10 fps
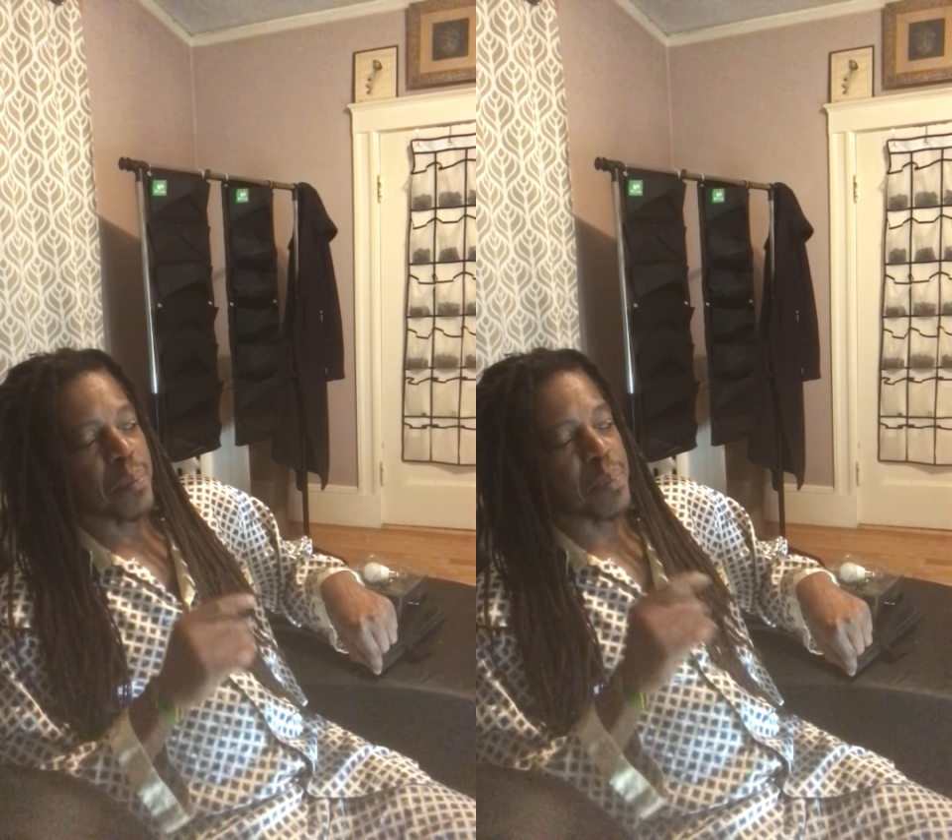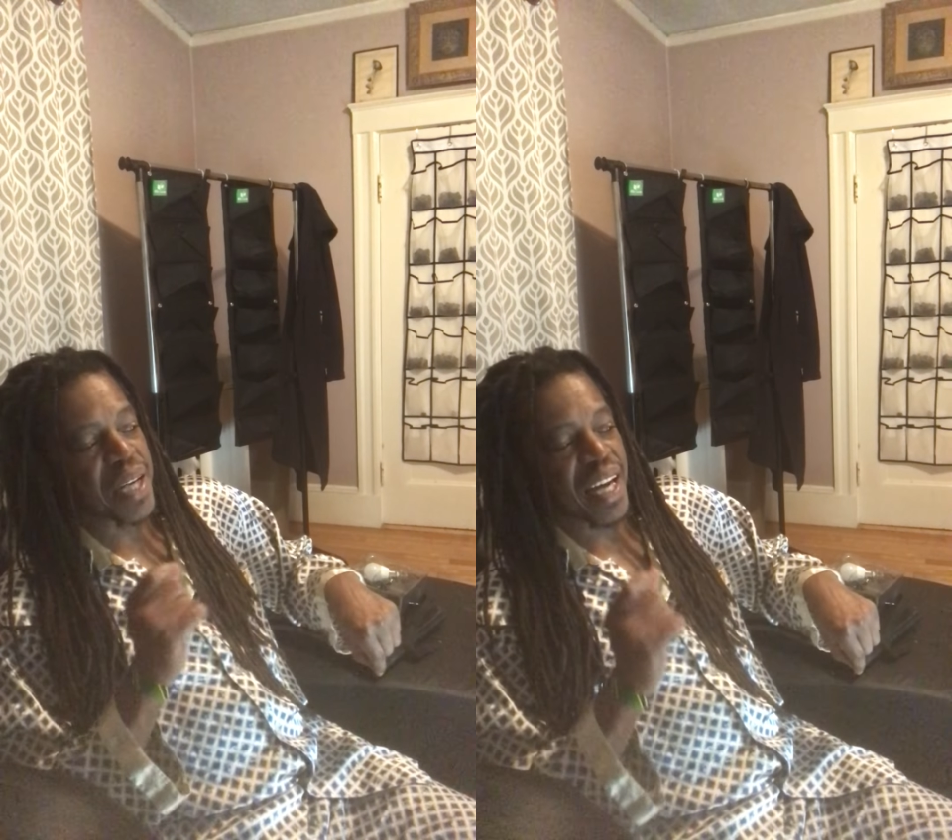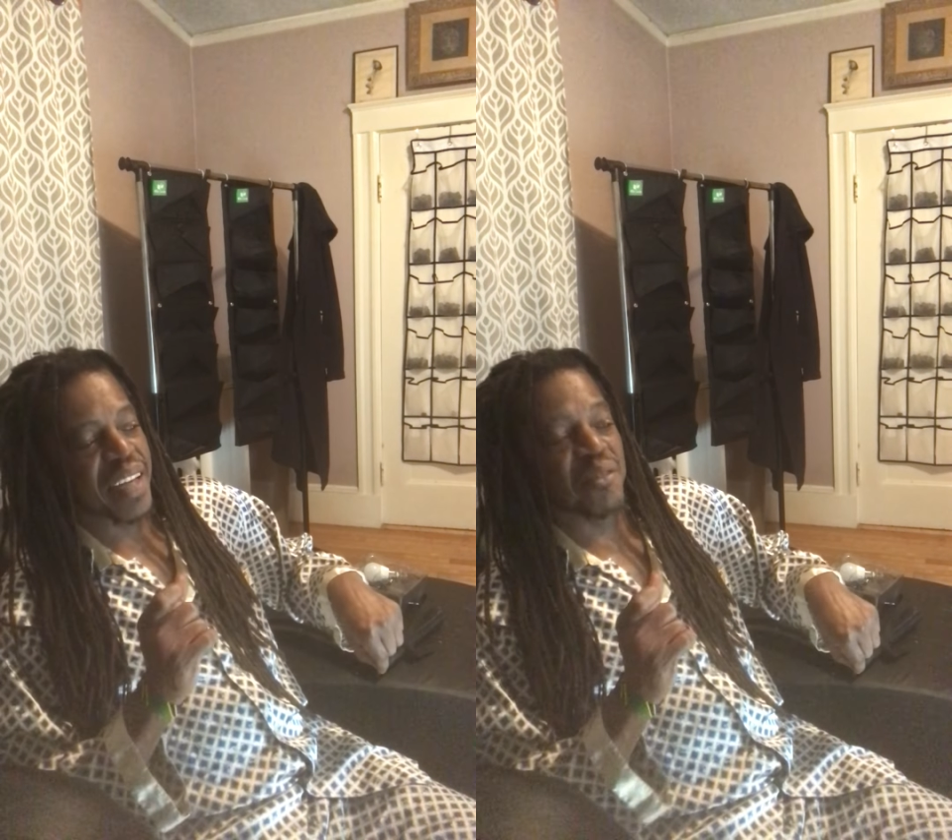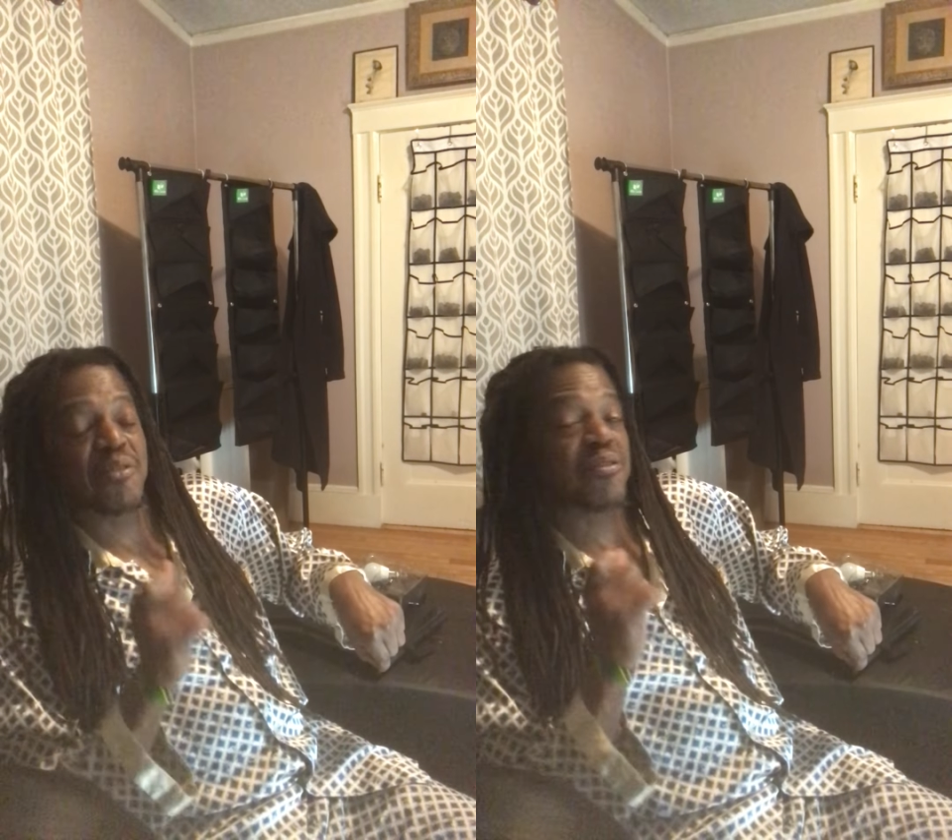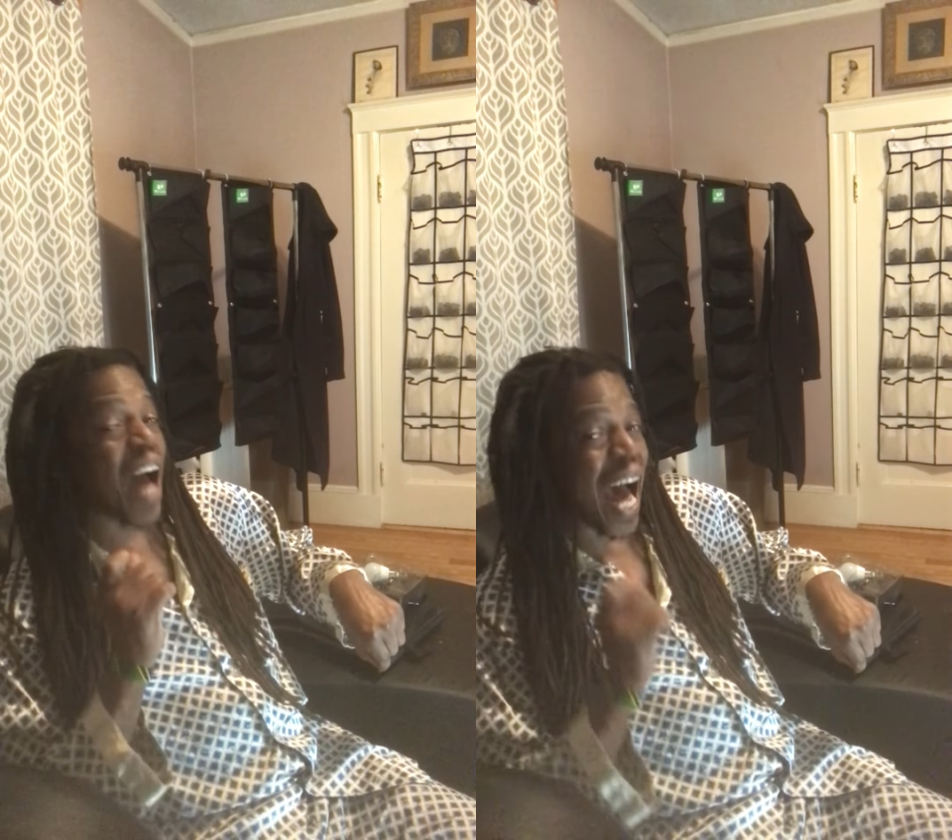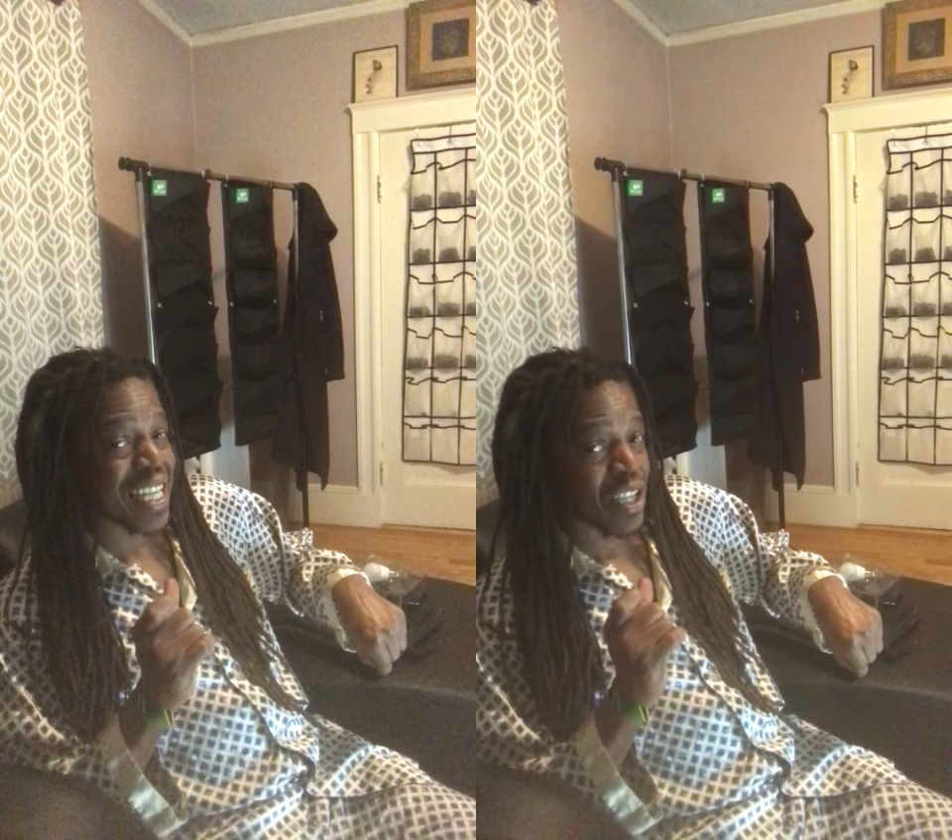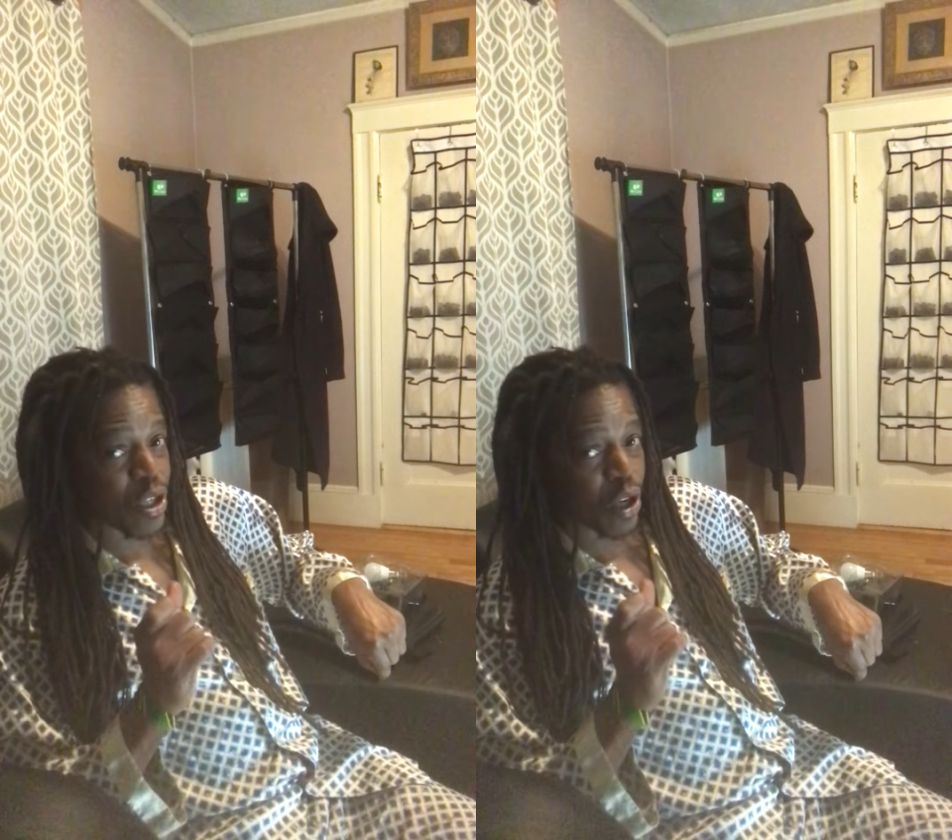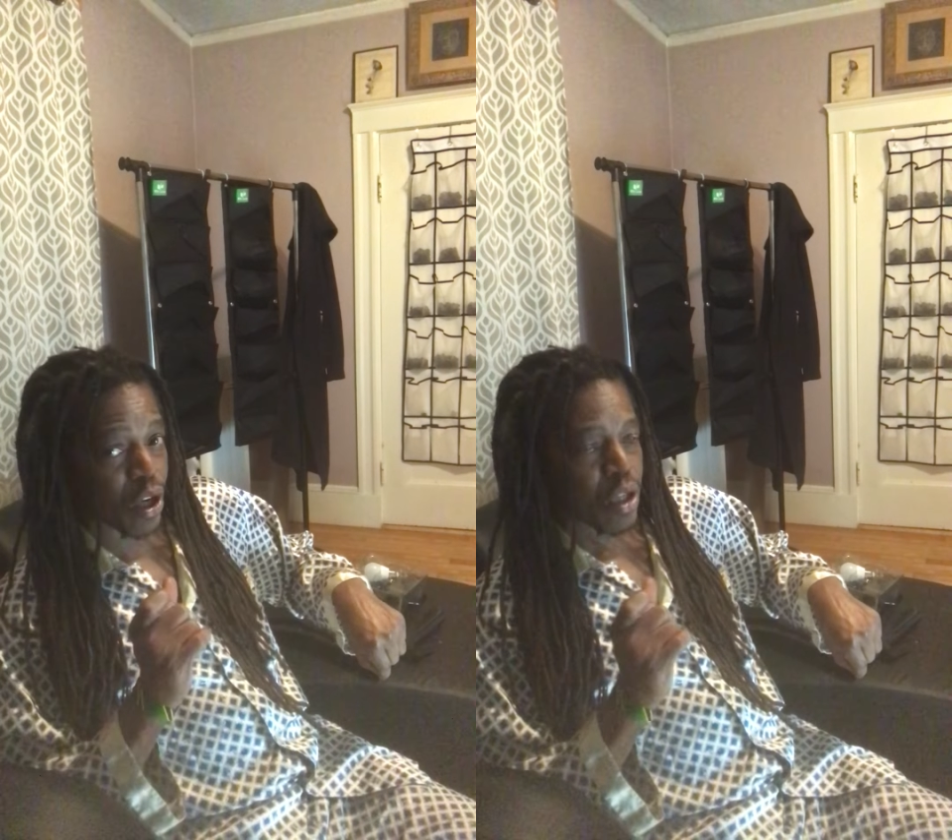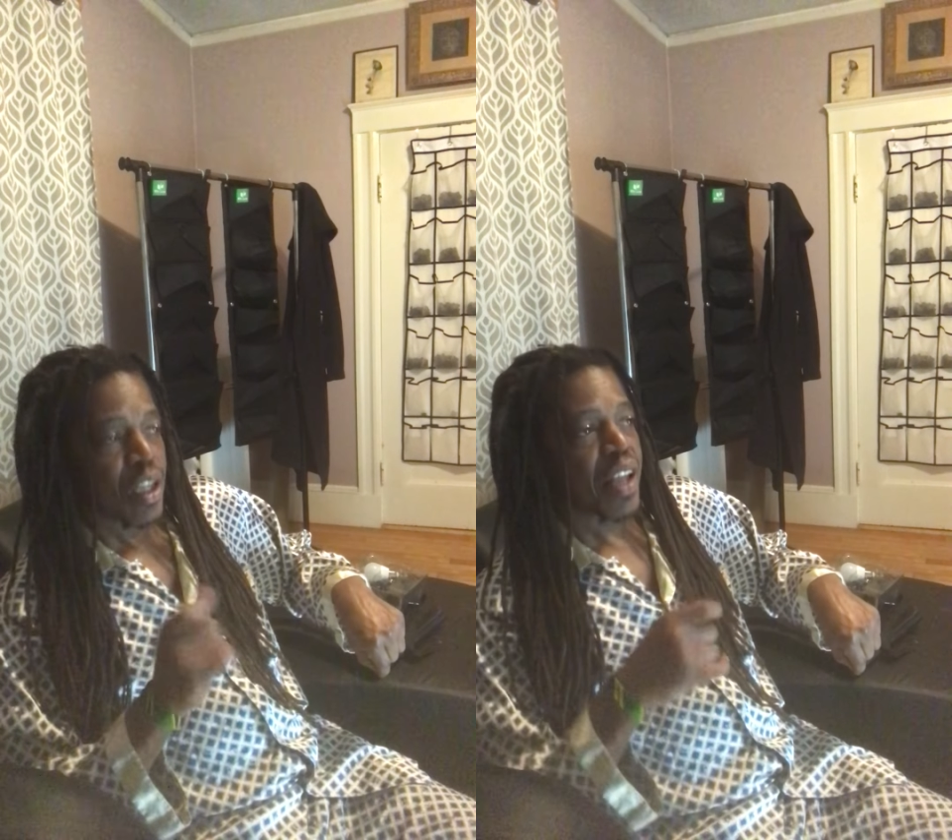being faster